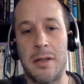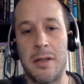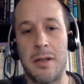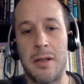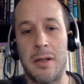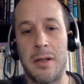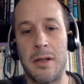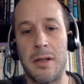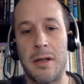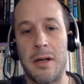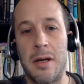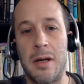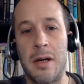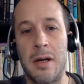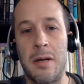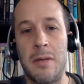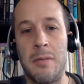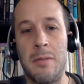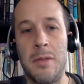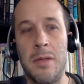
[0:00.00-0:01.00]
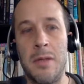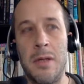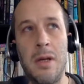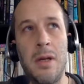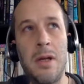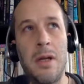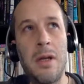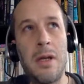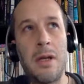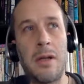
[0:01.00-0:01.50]
the
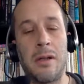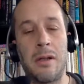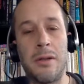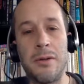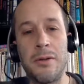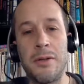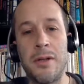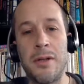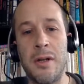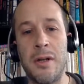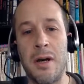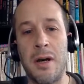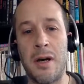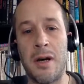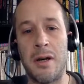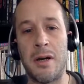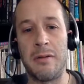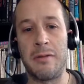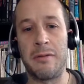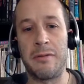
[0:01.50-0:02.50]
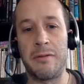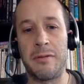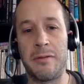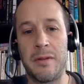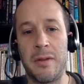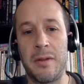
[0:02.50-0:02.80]
inclusion of